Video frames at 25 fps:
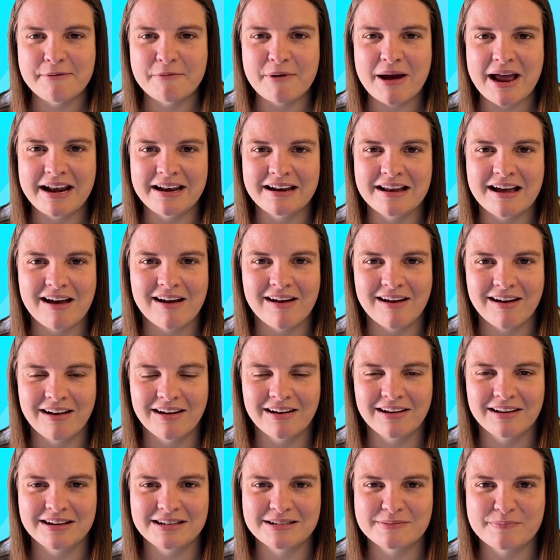when
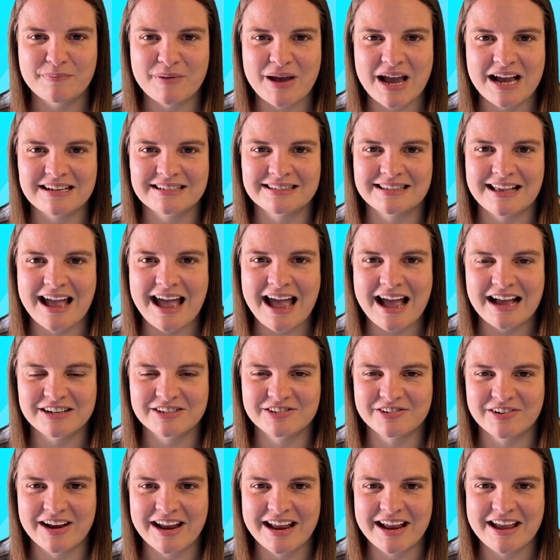Haaland bags a
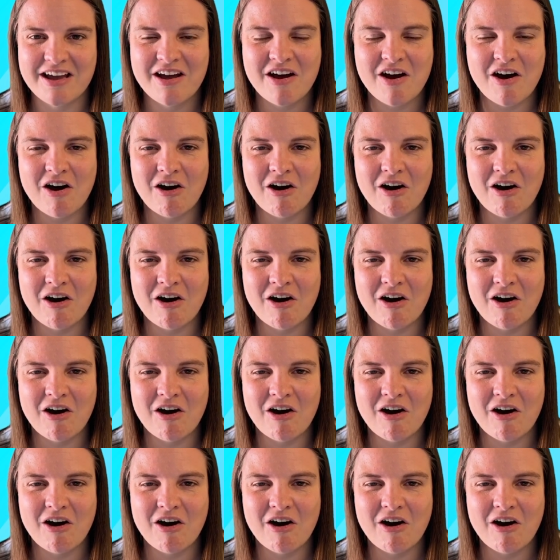hat-trick